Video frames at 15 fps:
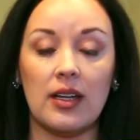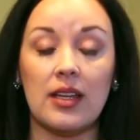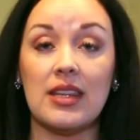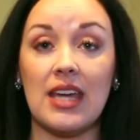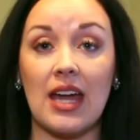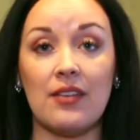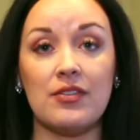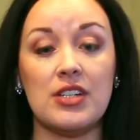
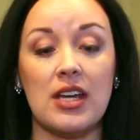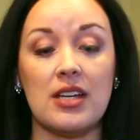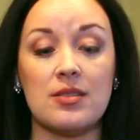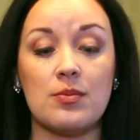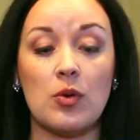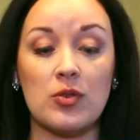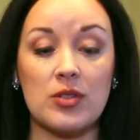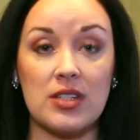the
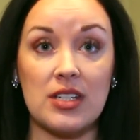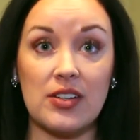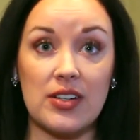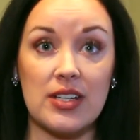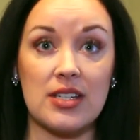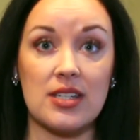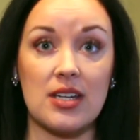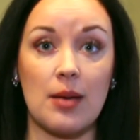FDA's most
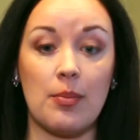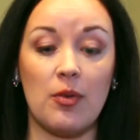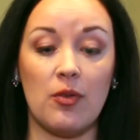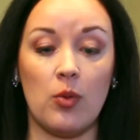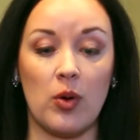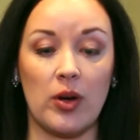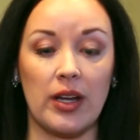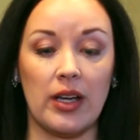serious type of
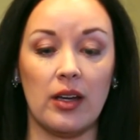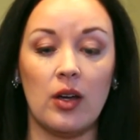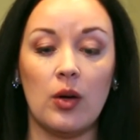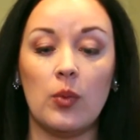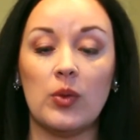warning,